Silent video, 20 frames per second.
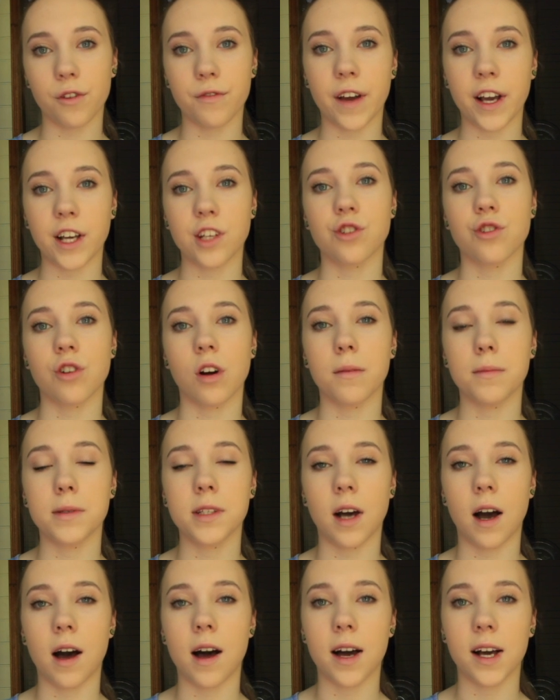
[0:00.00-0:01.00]
FX
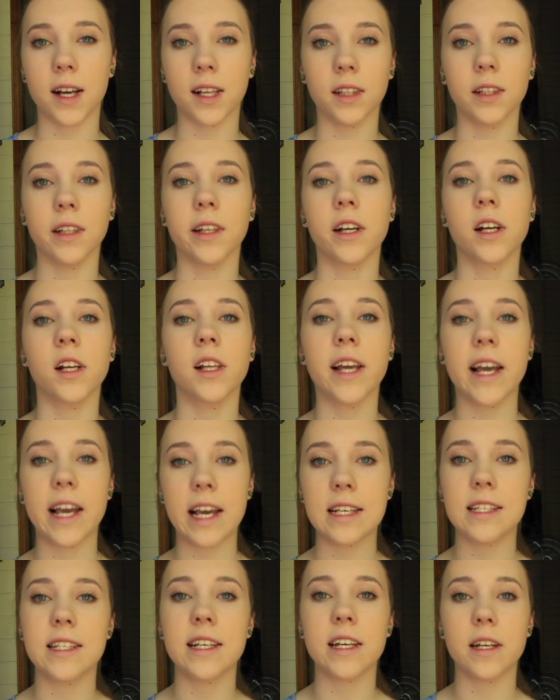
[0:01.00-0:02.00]
drops are a little
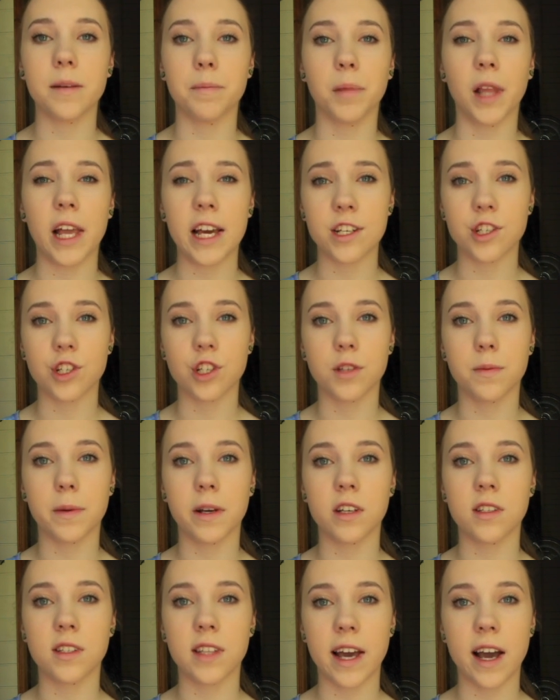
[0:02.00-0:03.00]
easier to blend just
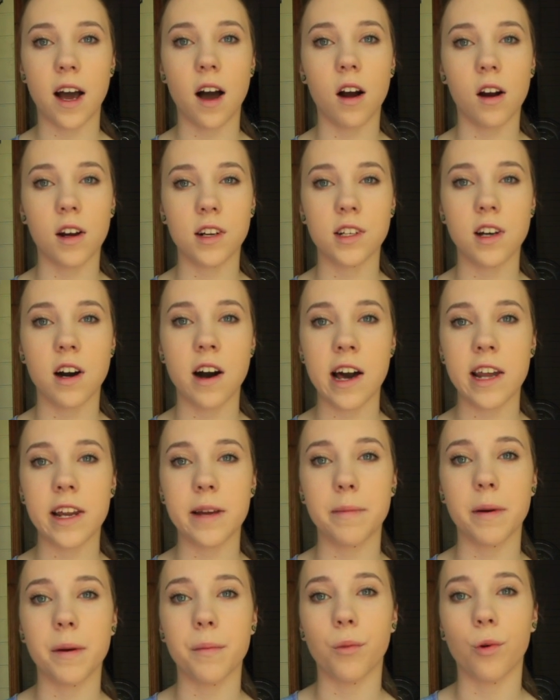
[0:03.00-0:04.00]
because they are a tiny
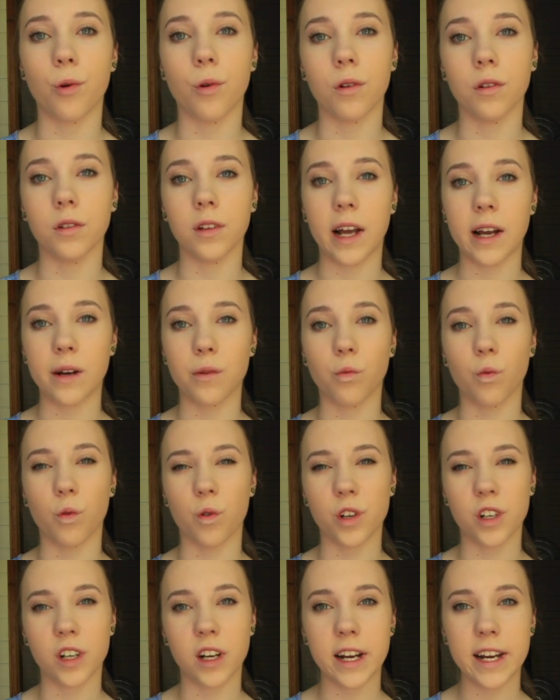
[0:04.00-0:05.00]
bit more like
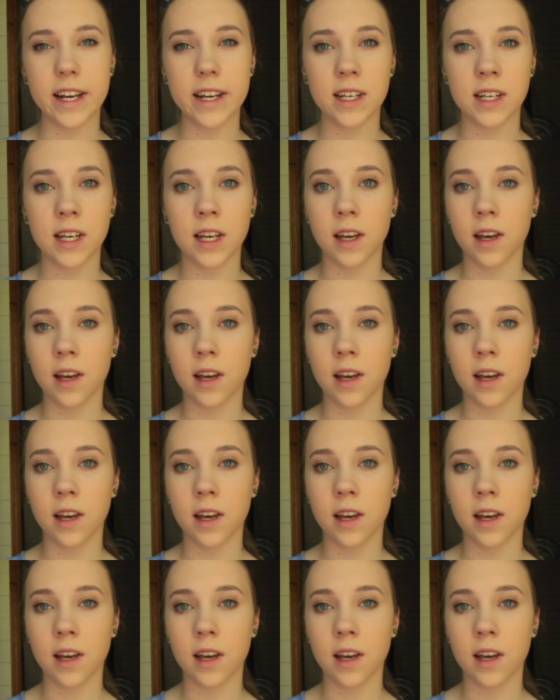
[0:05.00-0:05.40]
watery,